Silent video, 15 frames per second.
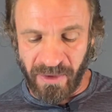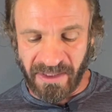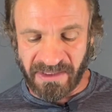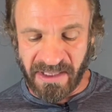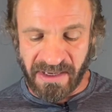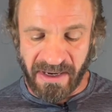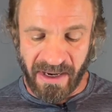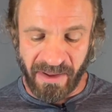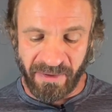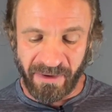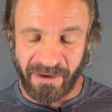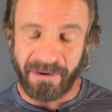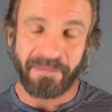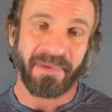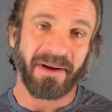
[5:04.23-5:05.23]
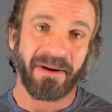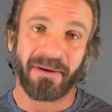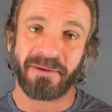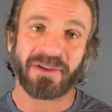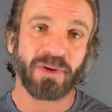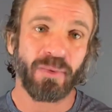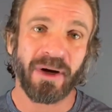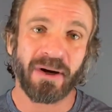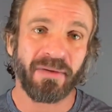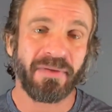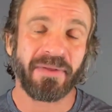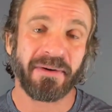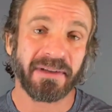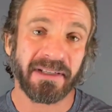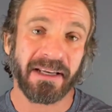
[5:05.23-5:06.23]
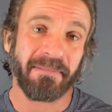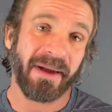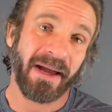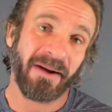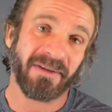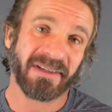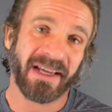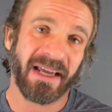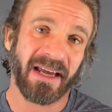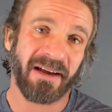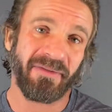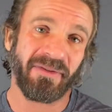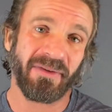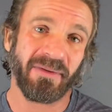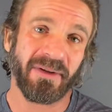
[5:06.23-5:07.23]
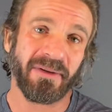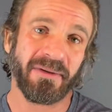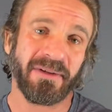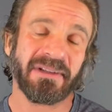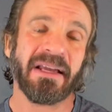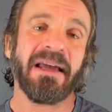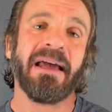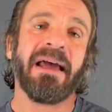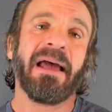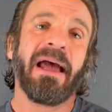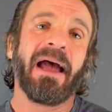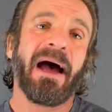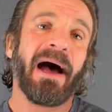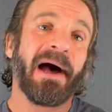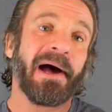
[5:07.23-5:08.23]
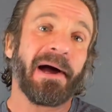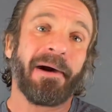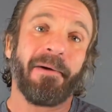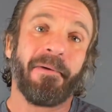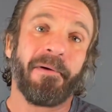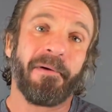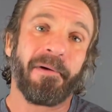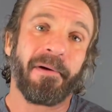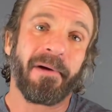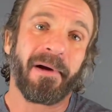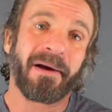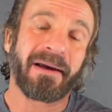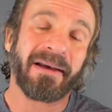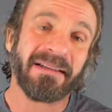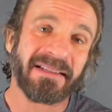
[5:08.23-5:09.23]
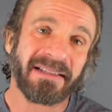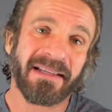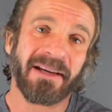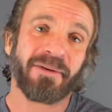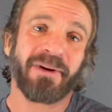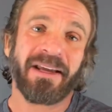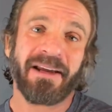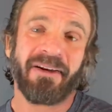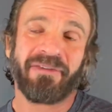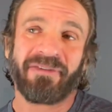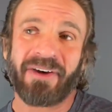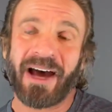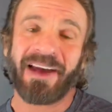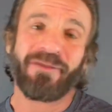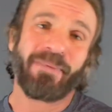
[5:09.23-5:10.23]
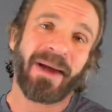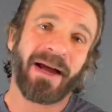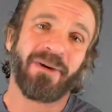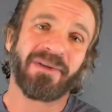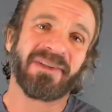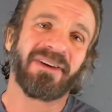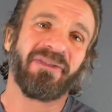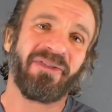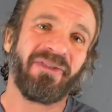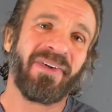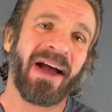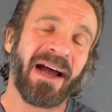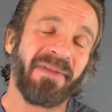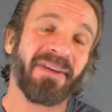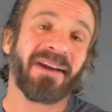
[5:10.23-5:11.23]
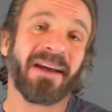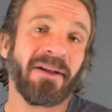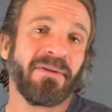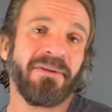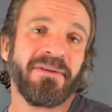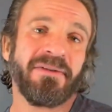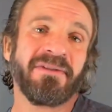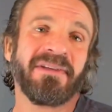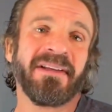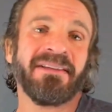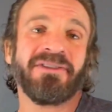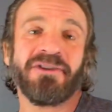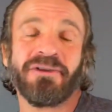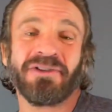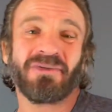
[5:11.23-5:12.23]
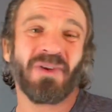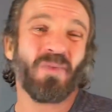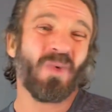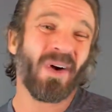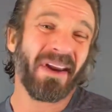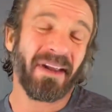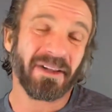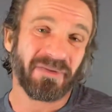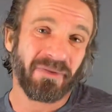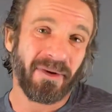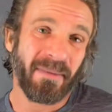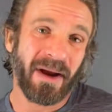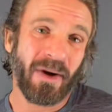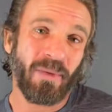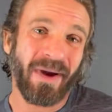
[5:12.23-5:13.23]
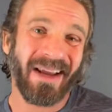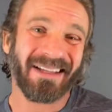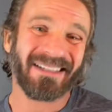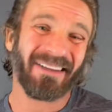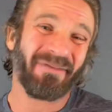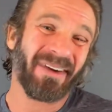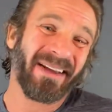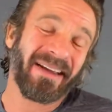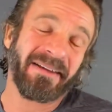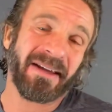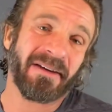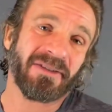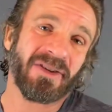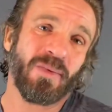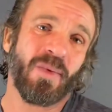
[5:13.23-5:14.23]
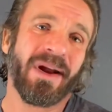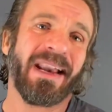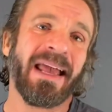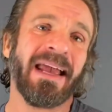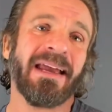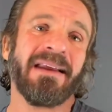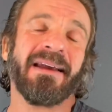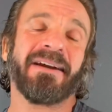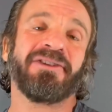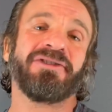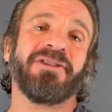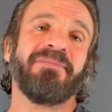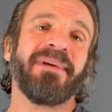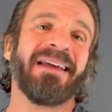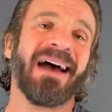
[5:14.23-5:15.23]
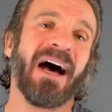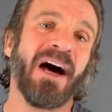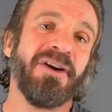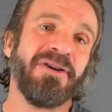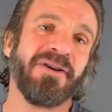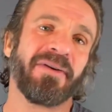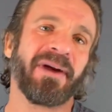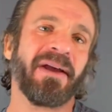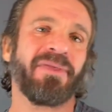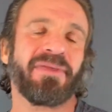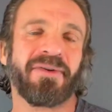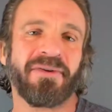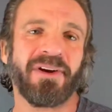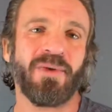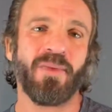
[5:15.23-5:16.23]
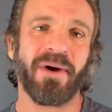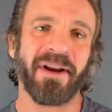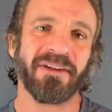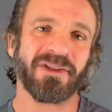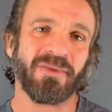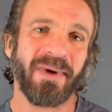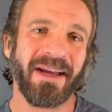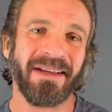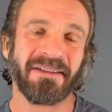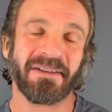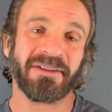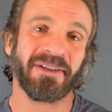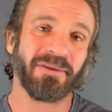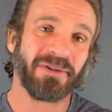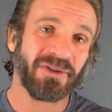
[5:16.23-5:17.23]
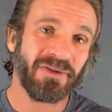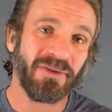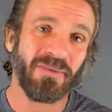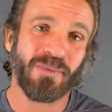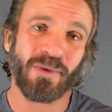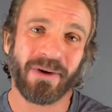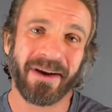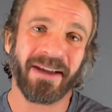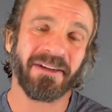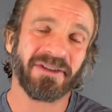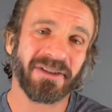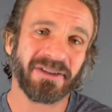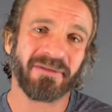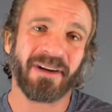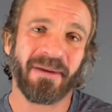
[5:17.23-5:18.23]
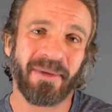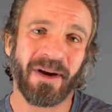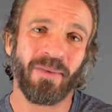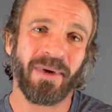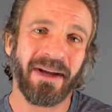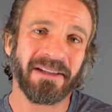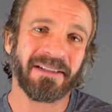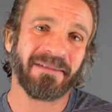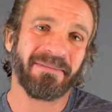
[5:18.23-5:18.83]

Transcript: it's another, 12, 13 pounds I have to lose. Considering 5 pounds of fat that I lose is usually 1 inch from my waist. If I get down to 180, I should be under a 31 inch waist. So 2 more inches around my waist